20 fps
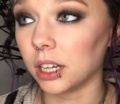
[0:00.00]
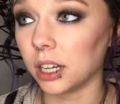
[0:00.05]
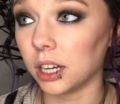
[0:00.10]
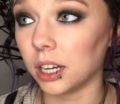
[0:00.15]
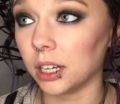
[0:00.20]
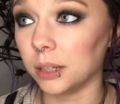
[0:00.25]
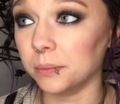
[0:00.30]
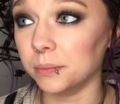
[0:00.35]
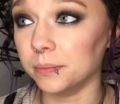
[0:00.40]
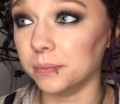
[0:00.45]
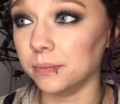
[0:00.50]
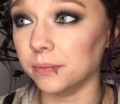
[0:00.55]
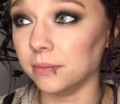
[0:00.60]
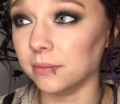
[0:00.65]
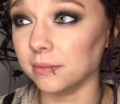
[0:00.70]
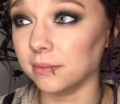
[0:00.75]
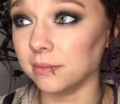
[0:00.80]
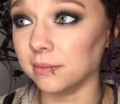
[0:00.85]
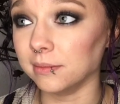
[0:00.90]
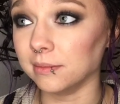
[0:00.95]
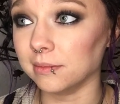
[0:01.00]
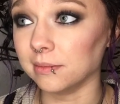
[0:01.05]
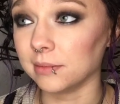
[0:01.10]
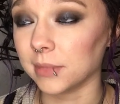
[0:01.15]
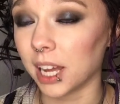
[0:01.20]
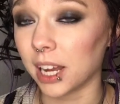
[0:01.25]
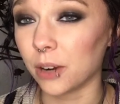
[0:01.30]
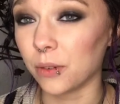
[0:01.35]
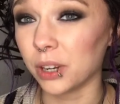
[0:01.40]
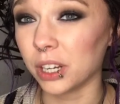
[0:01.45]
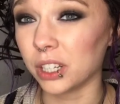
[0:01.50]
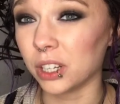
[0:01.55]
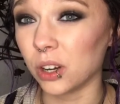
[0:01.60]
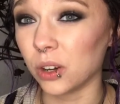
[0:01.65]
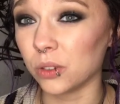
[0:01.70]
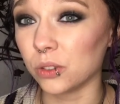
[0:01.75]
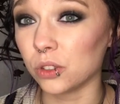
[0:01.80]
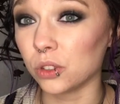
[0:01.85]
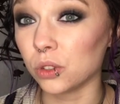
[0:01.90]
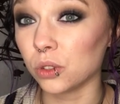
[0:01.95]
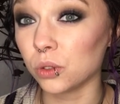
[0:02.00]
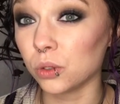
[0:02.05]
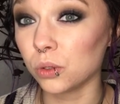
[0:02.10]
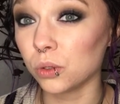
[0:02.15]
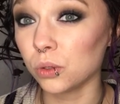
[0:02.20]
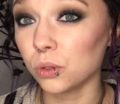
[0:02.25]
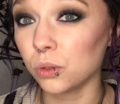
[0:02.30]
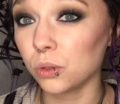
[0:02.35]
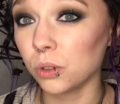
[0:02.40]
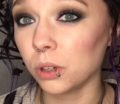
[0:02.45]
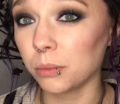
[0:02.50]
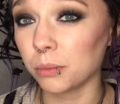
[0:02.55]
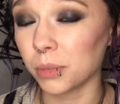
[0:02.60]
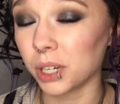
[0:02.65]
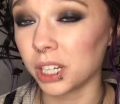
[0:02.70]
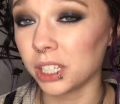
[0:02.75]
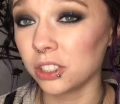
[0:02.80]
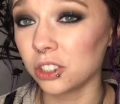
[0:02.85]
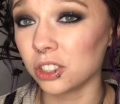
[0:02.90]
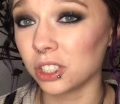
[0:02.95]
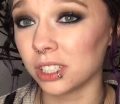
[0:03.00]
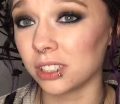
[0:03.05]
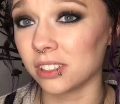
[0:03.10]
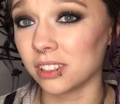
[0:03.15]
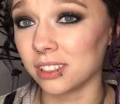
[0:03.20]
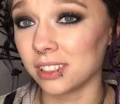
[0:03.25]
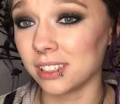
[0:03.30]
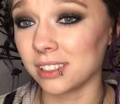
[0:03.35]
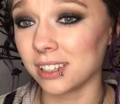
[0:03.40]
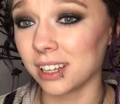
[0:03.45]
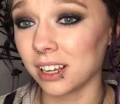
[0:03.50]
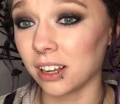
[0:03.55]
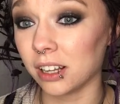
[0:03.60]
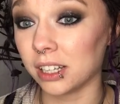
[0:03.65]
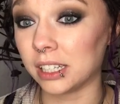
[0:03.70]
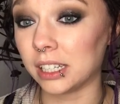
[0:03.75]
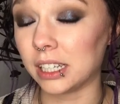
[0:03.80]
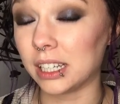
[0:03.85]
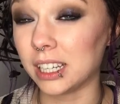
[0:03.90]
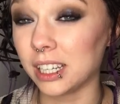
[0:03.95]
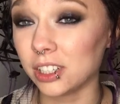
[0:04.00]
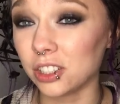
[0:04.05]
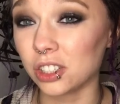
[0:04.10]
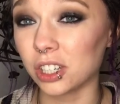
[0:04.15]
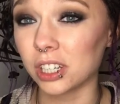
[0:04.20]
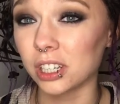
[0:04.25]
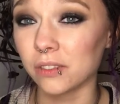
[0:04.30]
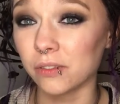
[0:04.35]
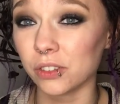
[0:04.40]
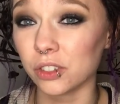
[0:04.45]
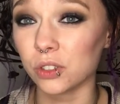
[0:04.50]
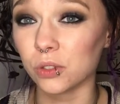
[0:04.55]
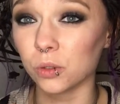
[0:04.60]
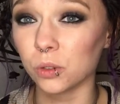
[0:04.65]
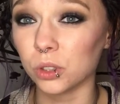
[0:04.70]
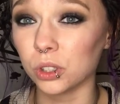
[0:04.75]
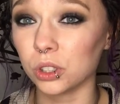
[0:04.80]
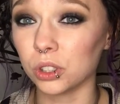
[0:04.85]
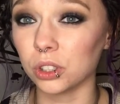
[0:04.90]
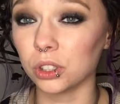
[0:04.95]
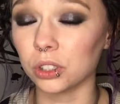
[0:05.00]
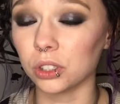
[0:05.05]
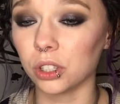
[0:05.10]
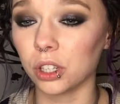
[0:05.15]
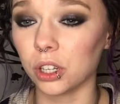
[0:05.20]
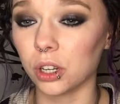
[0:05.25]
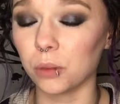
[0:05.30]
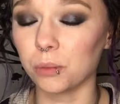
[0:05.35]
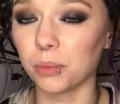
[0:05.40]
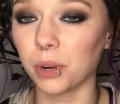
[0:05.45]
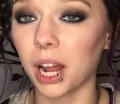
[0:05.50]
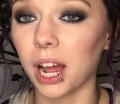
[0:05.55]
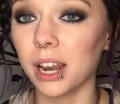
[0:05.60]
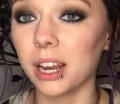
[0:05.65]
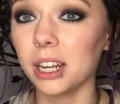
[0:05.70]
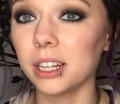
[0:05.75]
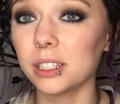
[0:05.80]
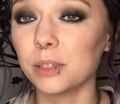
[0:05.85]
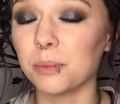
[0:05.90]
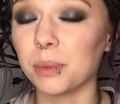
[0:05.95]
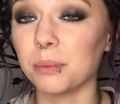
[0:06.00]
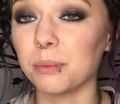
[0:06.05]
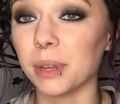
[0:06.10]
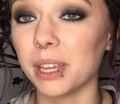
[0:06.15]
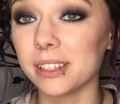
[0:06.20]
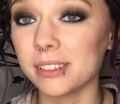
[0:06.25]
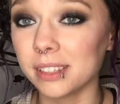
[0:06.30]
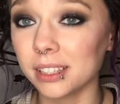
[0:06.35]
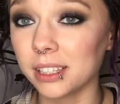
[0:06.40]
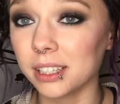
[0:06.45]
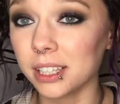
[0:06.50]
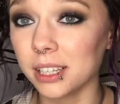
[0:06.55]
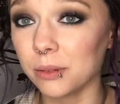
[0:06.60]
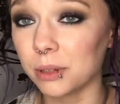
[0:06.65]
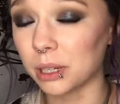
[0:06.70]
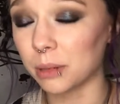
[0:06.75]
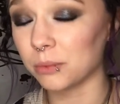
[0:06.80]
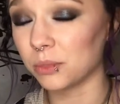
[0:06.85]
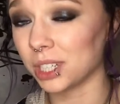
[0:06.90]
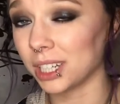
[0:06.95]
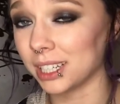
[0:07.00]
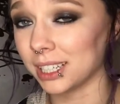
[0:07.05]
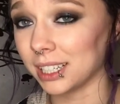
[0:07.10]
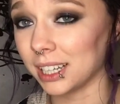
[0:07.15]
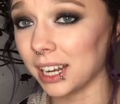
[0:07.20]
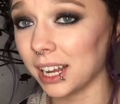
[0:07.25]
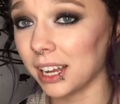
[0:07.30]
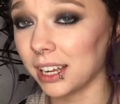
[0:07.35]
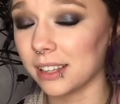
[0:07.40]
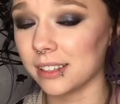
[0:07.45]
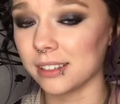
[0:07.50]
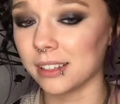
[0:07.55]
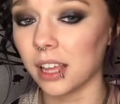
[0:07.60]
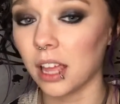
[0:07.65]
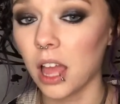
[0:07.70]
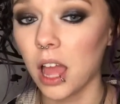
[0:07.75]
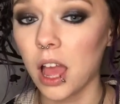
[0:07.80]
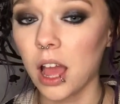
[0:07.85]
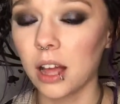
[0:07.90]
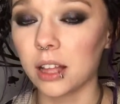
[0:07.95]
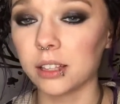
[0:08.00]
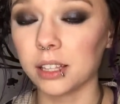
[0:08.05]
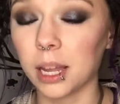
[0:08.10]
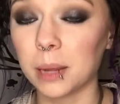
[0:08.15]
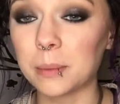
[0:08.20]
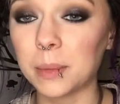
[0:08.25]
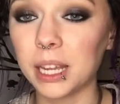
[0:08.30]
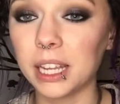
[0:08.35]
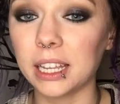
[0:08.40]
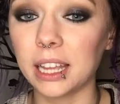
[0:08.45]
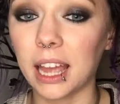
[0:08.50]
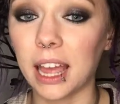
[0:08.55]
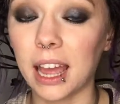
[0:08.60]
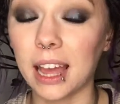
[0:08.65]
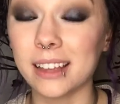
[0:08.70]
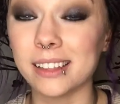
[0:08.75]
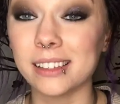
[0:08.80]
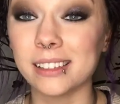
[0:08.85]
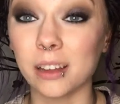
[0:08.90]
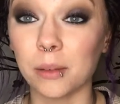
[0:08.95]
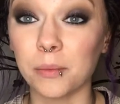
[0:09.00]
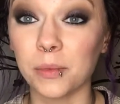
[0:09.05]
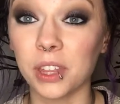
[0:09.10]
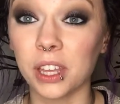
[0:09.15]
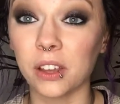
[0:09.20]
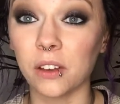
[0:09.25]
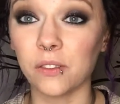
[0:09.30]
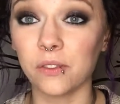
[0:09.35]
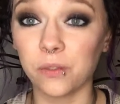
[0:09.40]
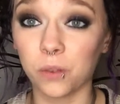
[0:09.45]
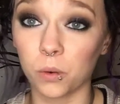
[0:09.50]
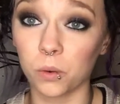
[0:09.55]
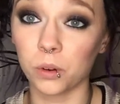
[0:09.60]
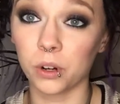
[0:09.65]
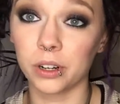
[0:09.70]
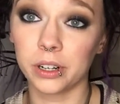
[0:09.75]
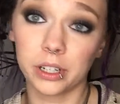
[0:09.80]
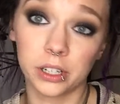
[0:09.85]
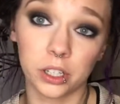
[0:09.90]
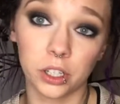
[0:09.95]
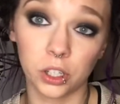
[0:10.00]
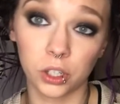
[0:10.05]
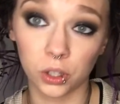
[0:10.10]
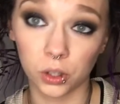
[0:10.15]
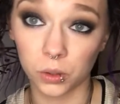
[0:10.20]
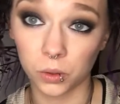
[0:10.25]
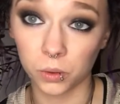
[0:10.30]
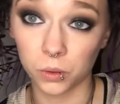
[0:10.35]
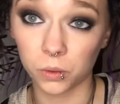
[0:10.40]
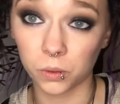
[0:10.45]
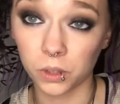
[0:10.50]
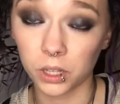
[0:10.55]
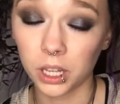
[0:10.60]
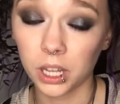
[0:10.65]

Um, I don't want to go too much into detail on each individual, you know, product, but basically what I'm trying to get at is Limelight has something for you.